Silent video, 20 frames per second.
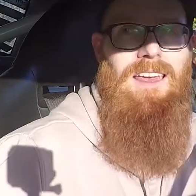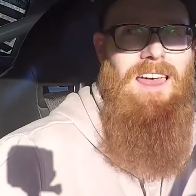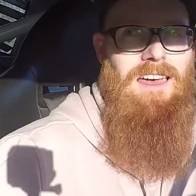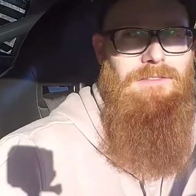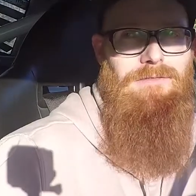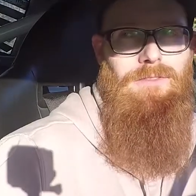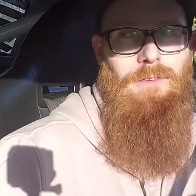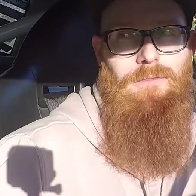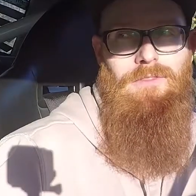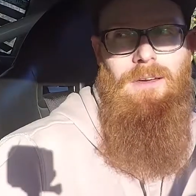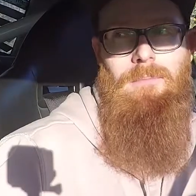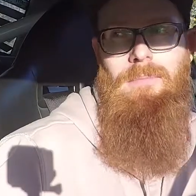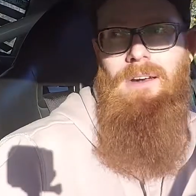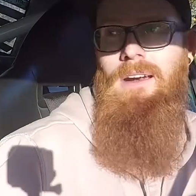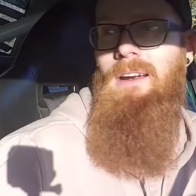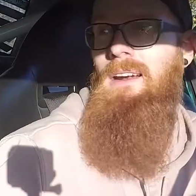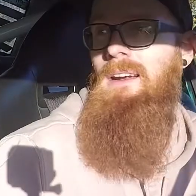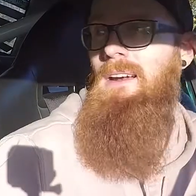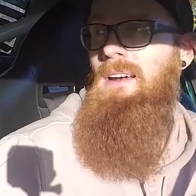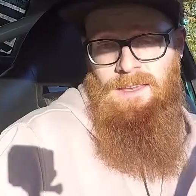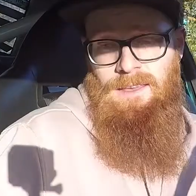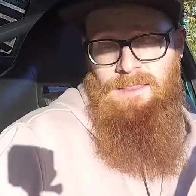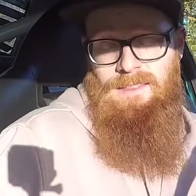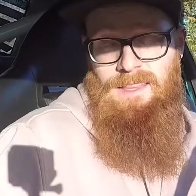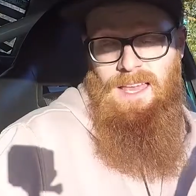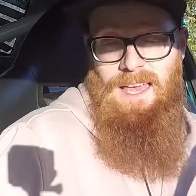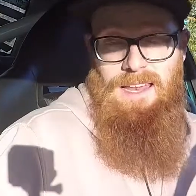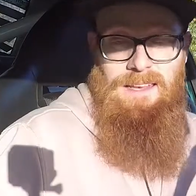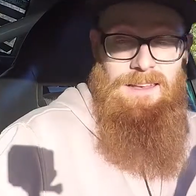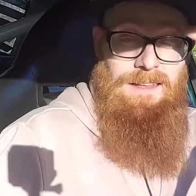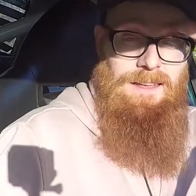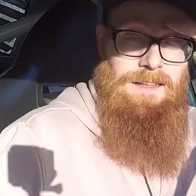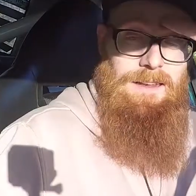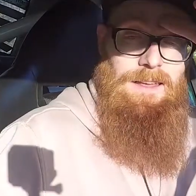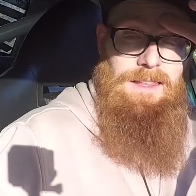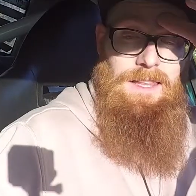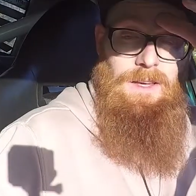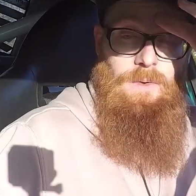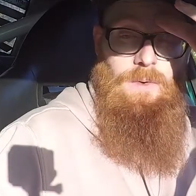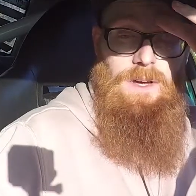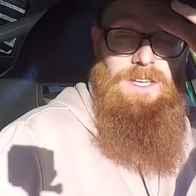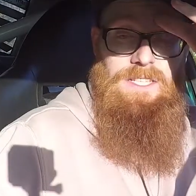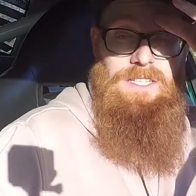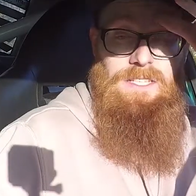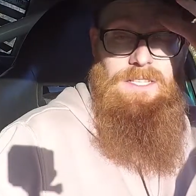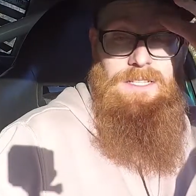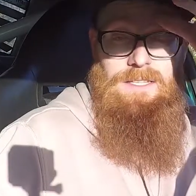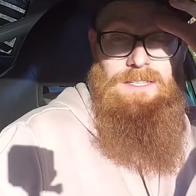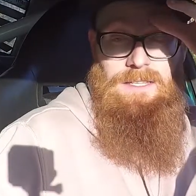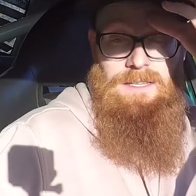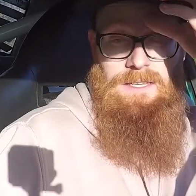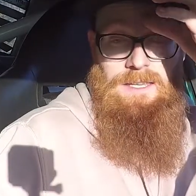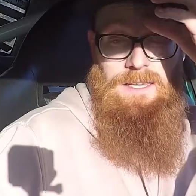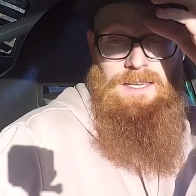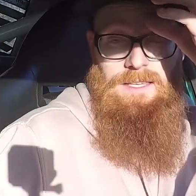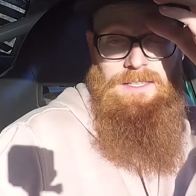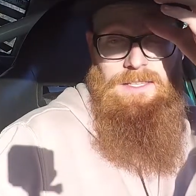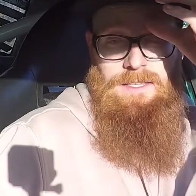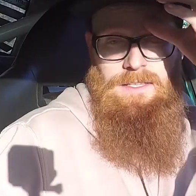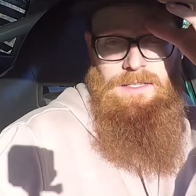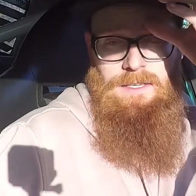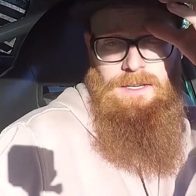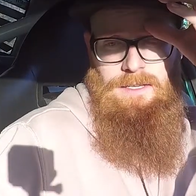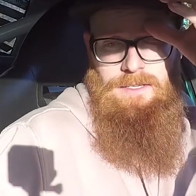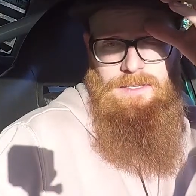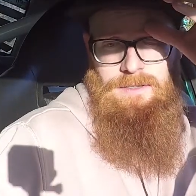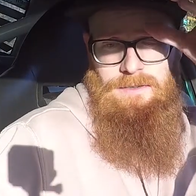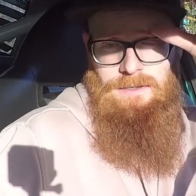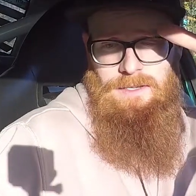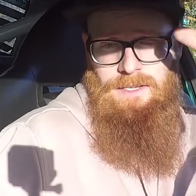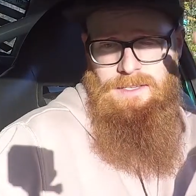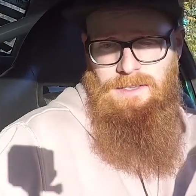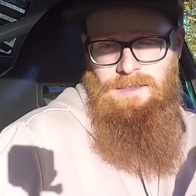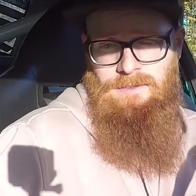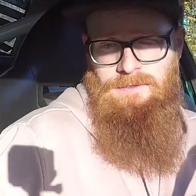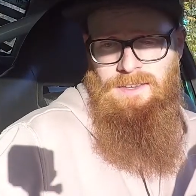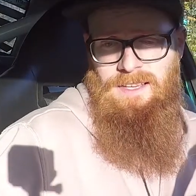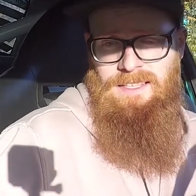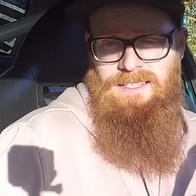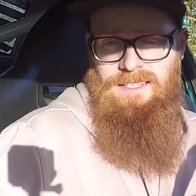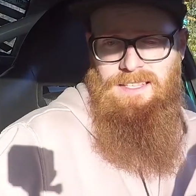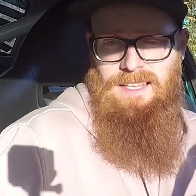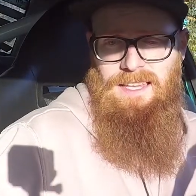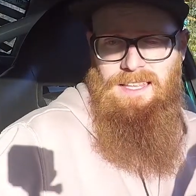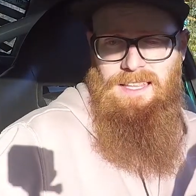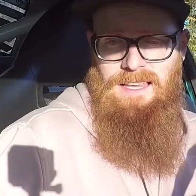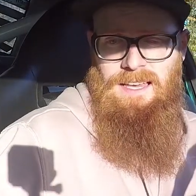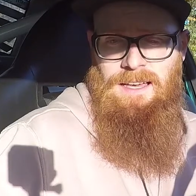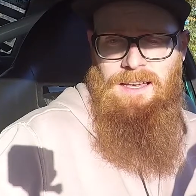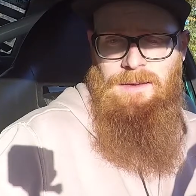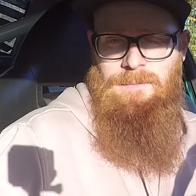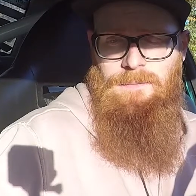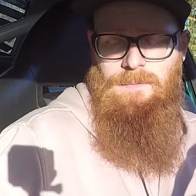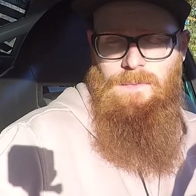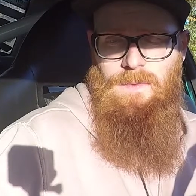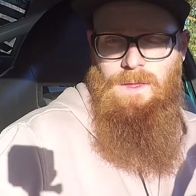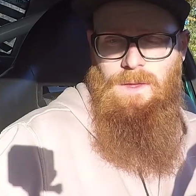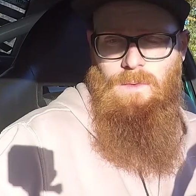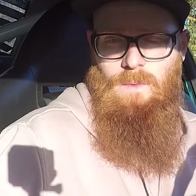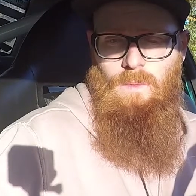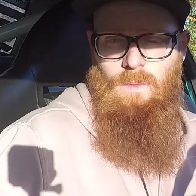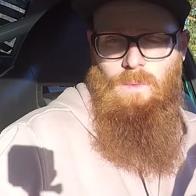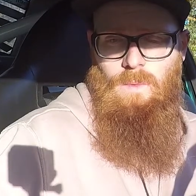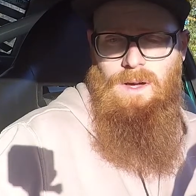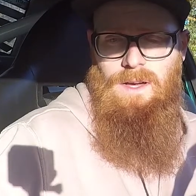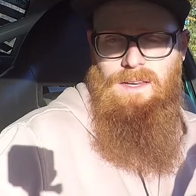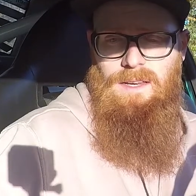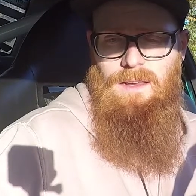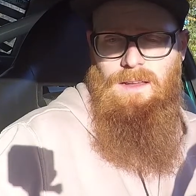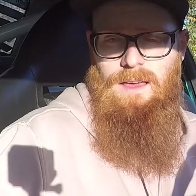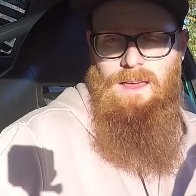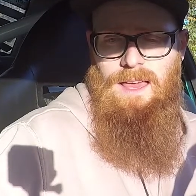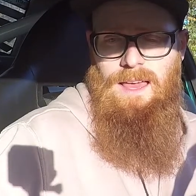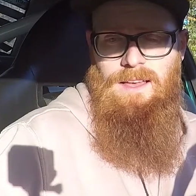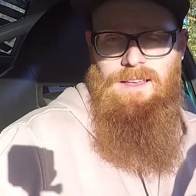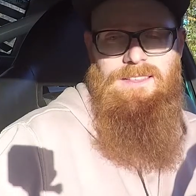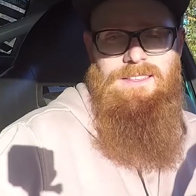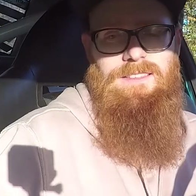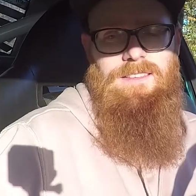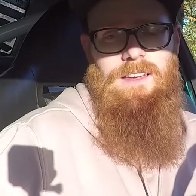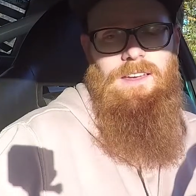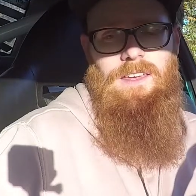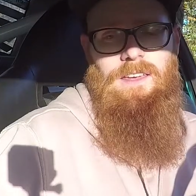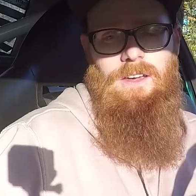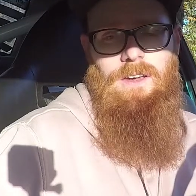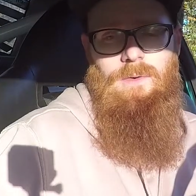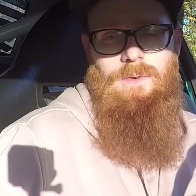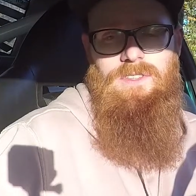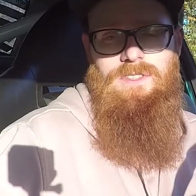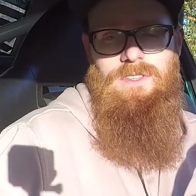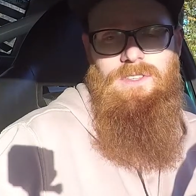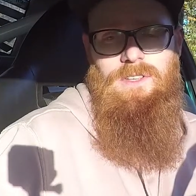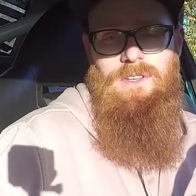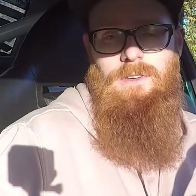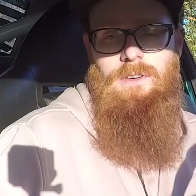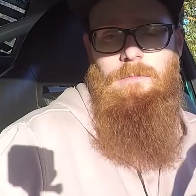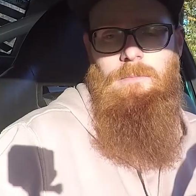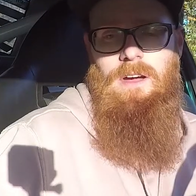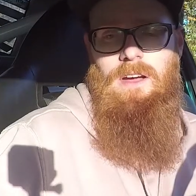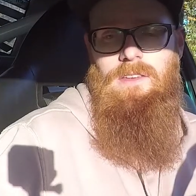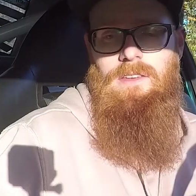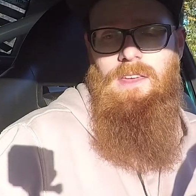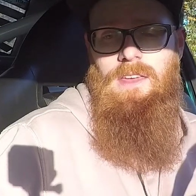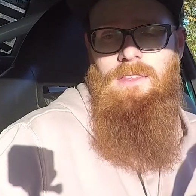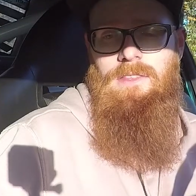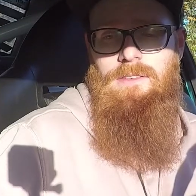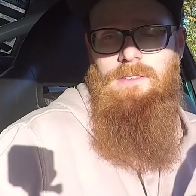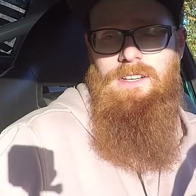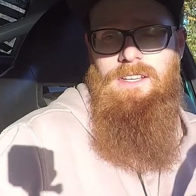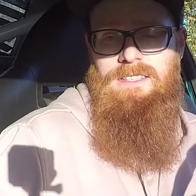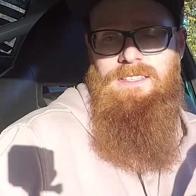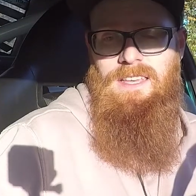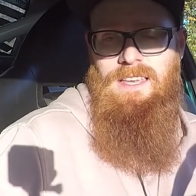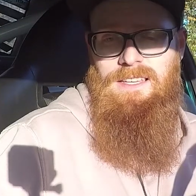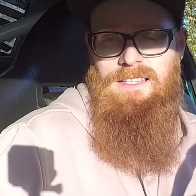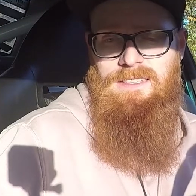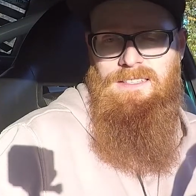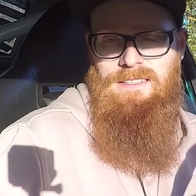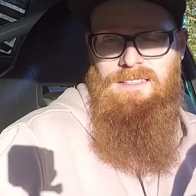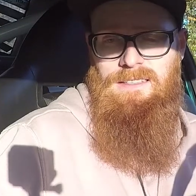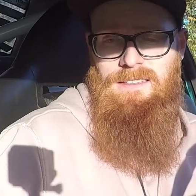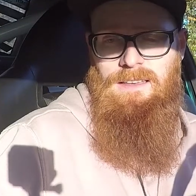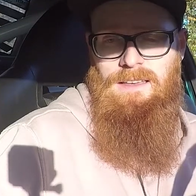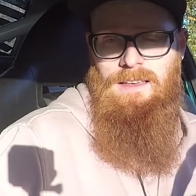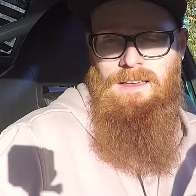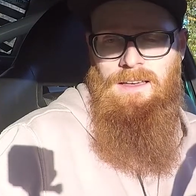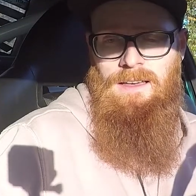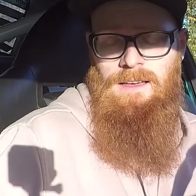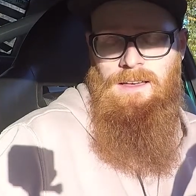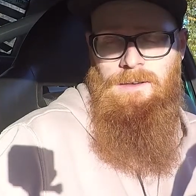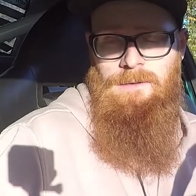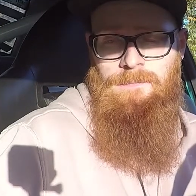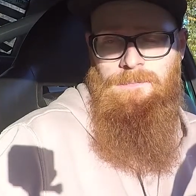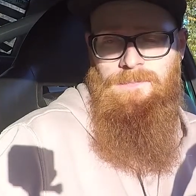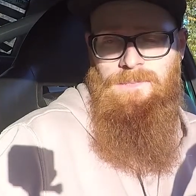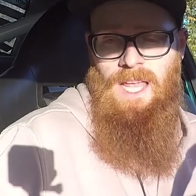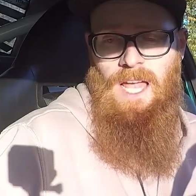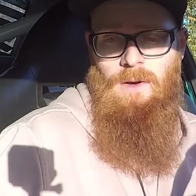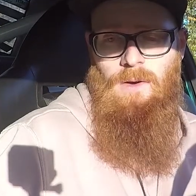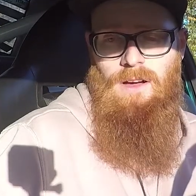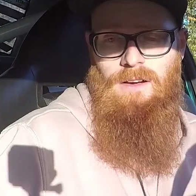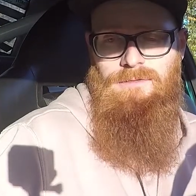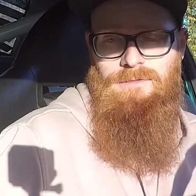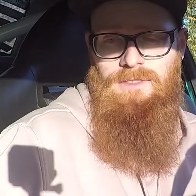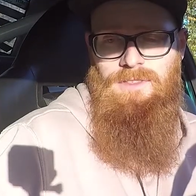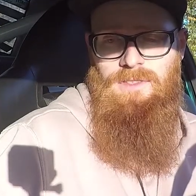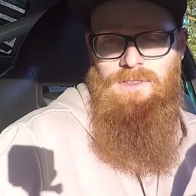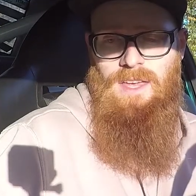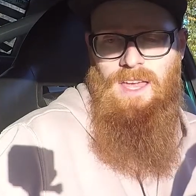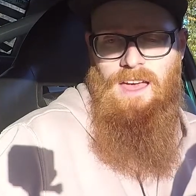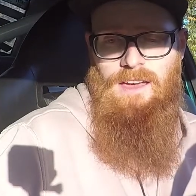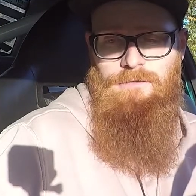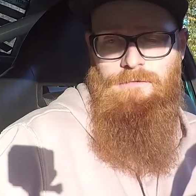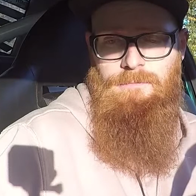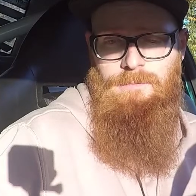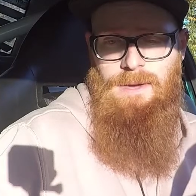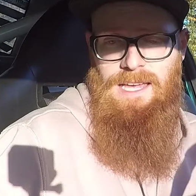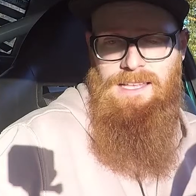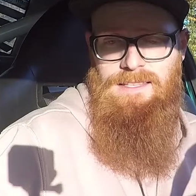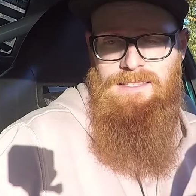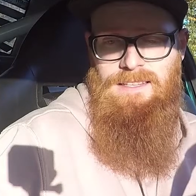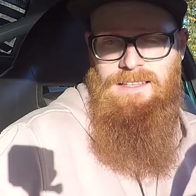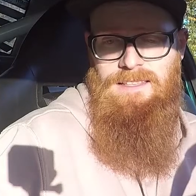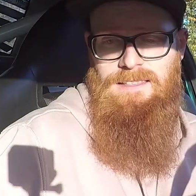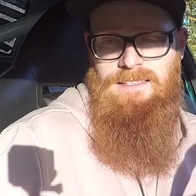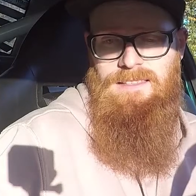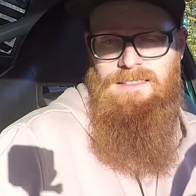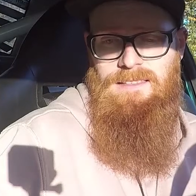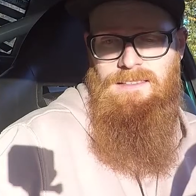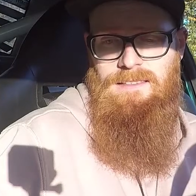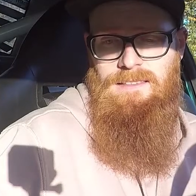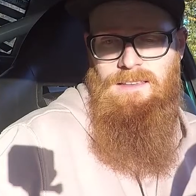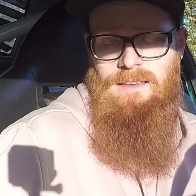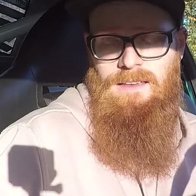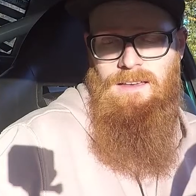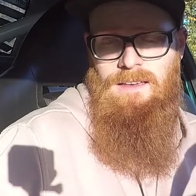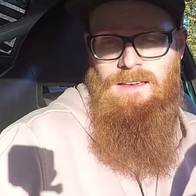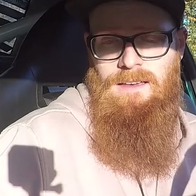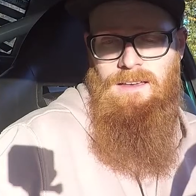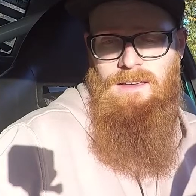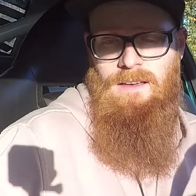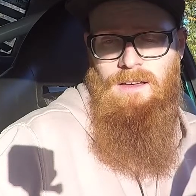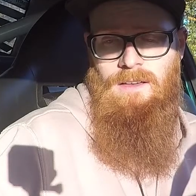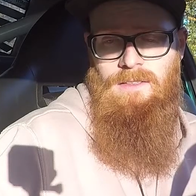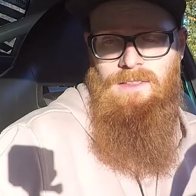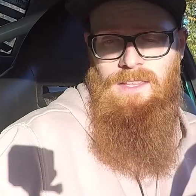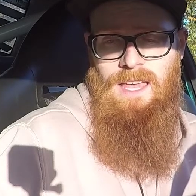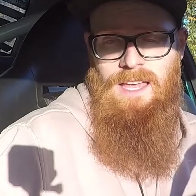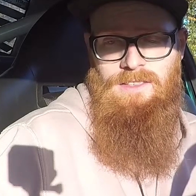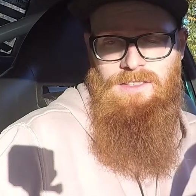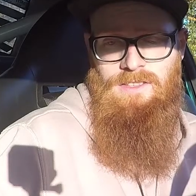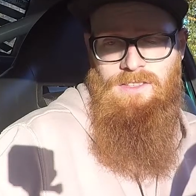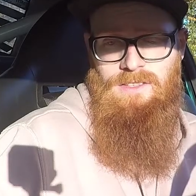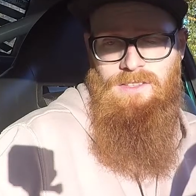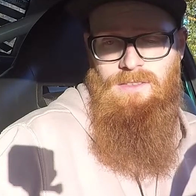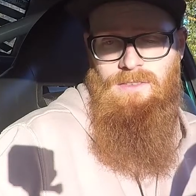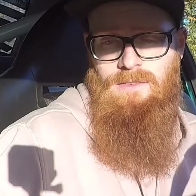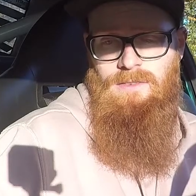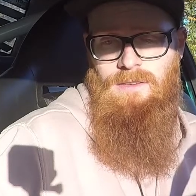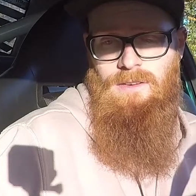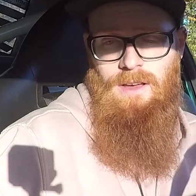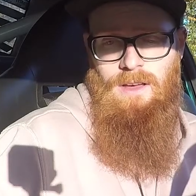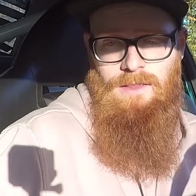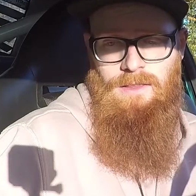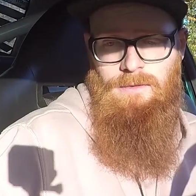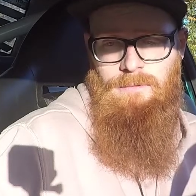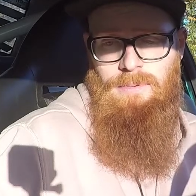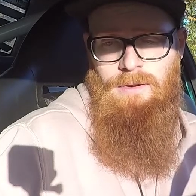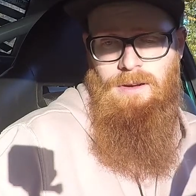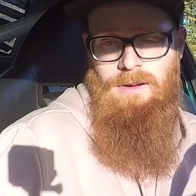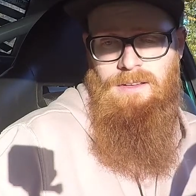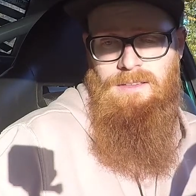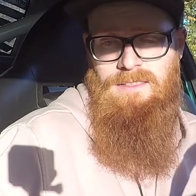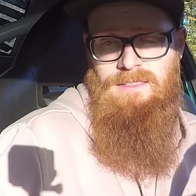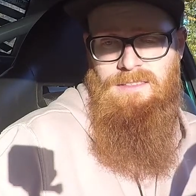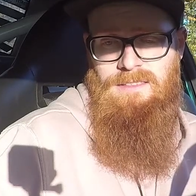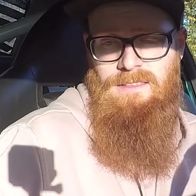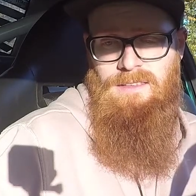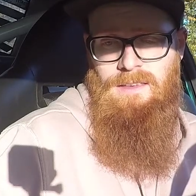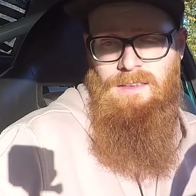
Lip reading: half November. Then another question, it's in Dutch so I need to translate. What else are you going to do about your E36? How often do you have maintenance on the engine or other parts